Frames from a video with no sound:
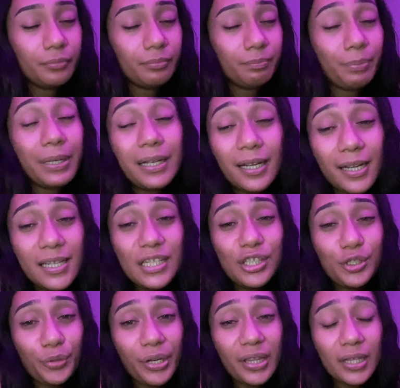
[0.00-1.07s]
because
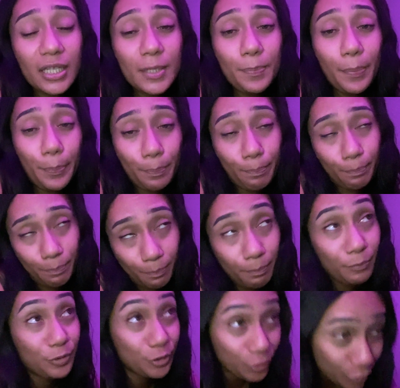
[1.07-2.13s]
during this
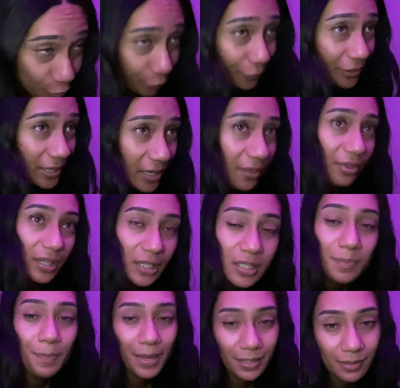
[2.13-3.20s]
during this
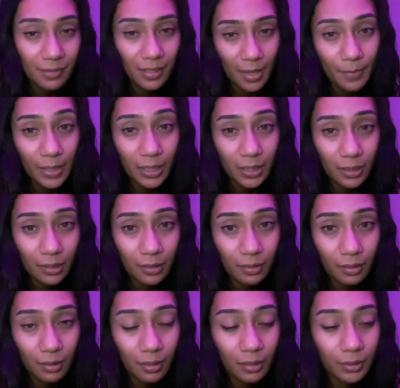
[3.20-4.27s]
pandemic,
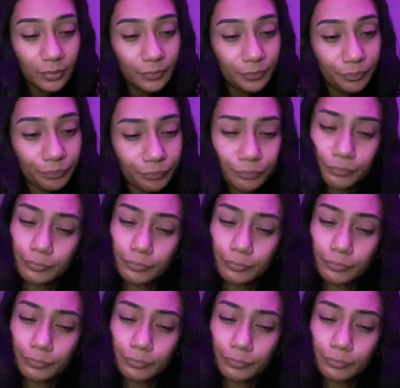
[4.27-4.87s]
um,